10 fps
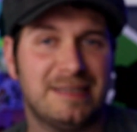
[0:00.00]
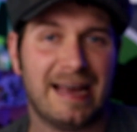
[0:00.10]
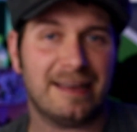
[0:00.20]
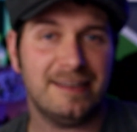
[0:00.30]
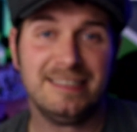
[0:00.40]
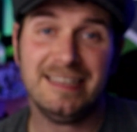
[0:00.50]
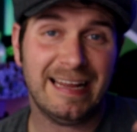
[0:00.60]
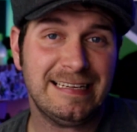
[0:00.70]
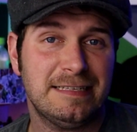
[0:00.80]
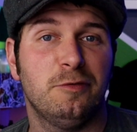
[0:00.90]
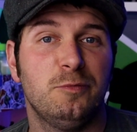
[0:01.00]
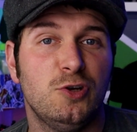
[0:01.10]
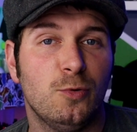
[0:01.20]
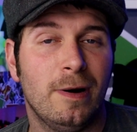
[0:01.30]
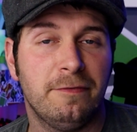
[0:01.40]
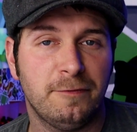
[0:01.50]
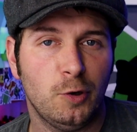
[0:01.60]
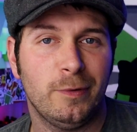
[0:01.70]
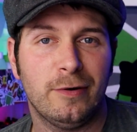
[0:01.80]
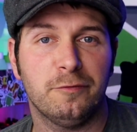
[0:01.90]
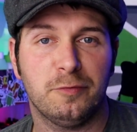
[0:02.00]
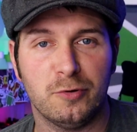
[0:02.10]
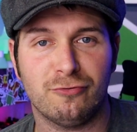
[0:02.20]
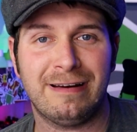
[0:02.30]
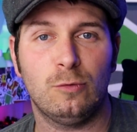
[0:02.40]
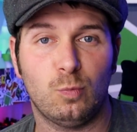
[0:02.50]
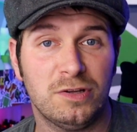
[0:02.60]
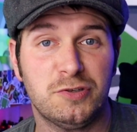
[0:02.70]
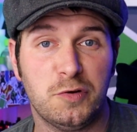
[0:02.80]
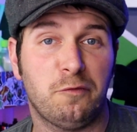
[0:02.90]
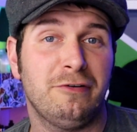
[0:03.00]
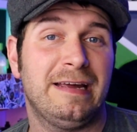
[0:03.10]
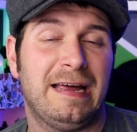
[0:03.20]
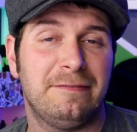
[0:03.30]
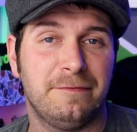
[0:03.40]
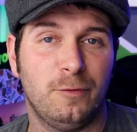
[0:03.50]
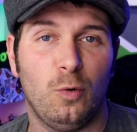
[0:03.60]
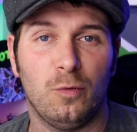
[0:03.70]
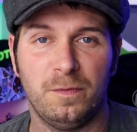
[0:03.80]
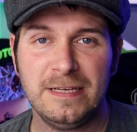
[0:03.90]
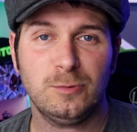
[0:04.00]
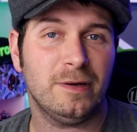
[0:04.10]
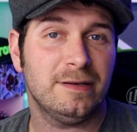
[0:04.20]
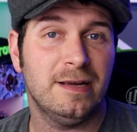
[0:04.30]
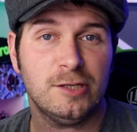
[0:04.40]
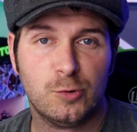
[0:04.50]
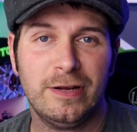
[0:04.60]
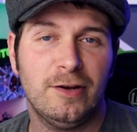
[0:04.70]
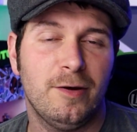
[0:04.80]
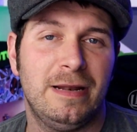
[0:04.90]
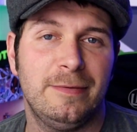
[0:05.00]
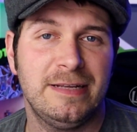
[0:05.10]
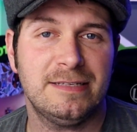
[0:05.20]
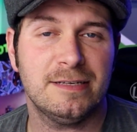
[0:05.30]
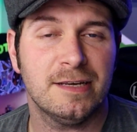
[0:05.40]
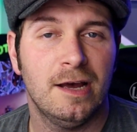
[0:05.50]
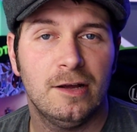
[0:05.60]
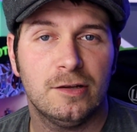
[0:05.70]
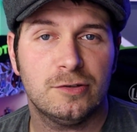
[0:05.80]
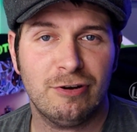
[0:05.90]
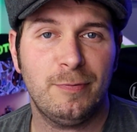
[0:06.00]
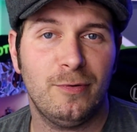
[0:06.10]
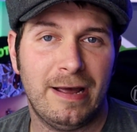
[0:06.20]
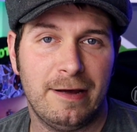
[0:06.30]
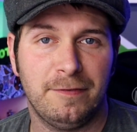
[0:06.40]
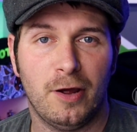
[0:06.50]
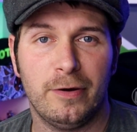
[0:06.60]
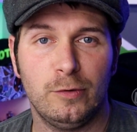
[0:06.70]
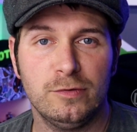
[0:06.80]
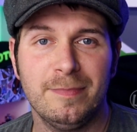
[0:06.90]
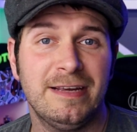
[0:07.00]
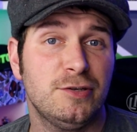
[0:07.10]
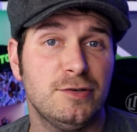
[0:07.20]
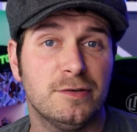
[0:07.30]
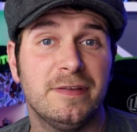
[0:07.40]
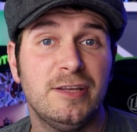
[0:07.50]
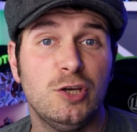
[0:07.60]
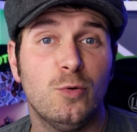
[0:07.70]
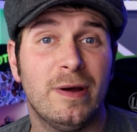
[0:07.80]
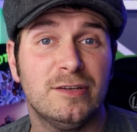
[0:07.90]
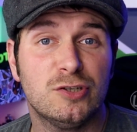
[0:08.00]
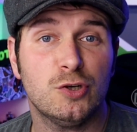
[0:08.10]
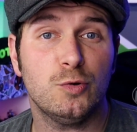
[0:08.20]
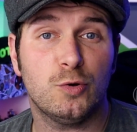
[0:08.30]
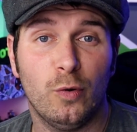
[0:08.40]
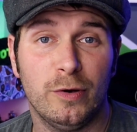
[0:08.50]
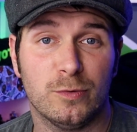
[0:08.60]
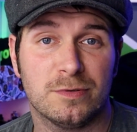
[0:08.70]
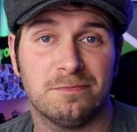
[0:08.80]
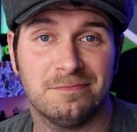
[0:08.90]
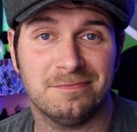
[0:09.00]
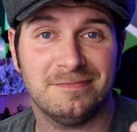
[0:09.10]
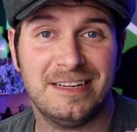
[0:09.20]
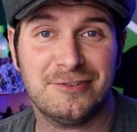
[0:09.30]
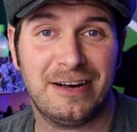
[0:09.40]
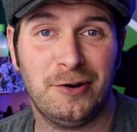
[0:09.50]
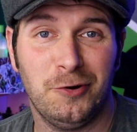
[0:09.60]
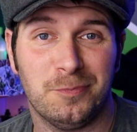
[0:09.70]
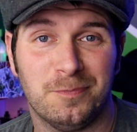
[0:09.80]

tank. This is the latest from UWELL, following on from the Crown 1, 2, 3 and 4. This one, 29mm, triple airflow, and also makes use of the UN2 coils. Let's crack on.